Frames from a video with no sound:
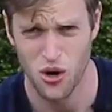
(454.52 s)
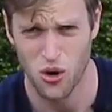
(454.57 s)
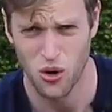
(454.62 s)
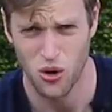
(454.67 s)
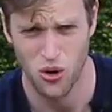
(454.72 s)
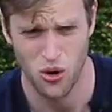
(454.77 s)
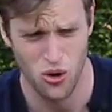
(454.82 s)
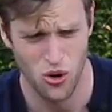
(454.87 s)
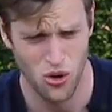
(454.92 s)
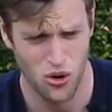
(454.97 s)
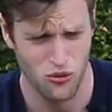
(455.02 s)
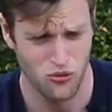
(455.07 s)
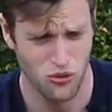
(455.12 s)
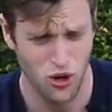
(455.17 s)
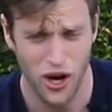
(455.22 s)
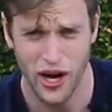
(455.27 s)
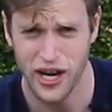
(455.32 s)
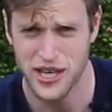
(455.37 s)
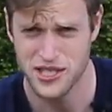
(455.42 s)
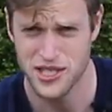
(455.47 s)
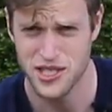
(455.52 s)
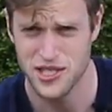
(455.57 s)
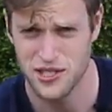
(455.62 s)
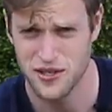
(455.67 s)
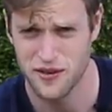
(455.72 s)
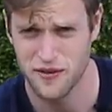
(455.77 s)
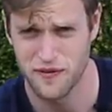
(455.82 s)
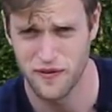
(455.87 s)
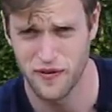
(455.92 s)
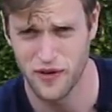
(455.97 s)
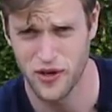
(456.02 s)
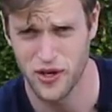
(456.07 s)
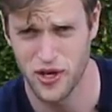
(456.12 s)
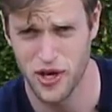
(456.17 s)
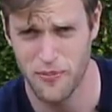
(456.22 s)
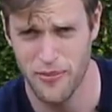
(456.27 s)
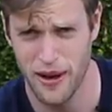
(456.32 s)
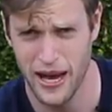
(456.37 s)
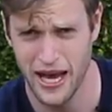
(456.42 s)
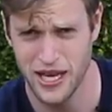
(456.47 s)
or risers for
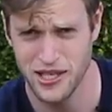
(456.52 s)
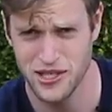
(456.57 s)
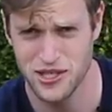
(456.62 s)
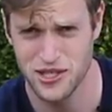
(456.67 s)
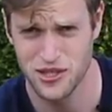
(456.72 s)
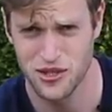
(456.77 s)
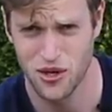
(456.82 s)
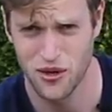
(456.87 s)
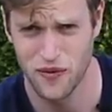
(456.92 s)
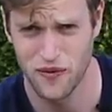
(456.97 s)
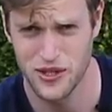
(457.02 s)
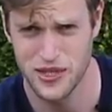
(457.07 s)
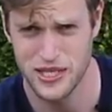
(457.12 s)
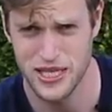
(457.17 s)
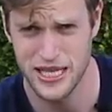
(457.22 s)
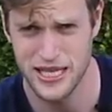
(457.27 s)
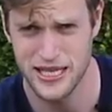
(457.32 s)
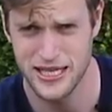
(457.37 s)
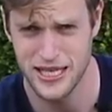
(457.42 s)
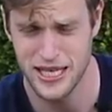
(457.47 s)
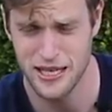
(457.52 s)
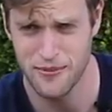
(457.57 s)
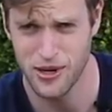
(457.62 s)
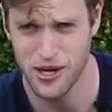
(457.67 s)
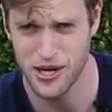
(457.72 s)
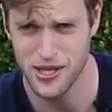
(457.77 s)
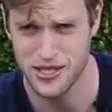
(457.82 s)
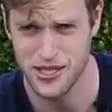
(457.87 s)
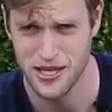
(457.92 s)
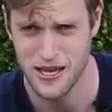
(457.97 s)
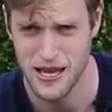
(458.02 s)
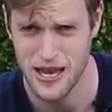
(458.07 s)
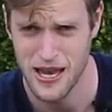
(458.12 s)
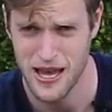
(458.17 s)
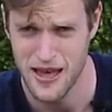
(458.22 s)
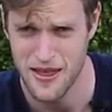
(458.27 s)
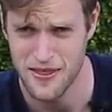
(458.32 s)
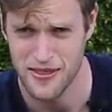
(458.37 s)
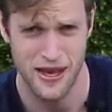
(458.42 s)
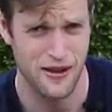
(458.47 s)
your pads on the T T bars,
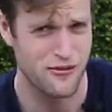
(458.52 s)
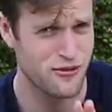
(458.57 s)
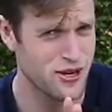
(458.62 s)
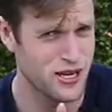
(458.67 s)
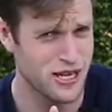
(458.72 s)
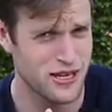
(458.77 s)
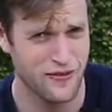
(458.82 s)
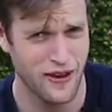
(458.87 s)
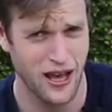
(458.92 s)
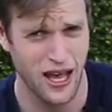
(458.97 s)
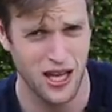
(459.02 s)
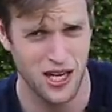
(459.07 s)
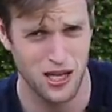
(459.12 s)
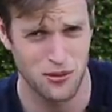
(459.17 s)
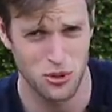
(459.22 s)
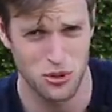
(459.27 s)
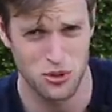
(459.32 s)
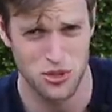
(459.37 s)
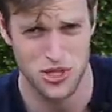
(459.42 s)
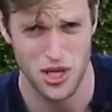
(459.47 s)
they're really valuable.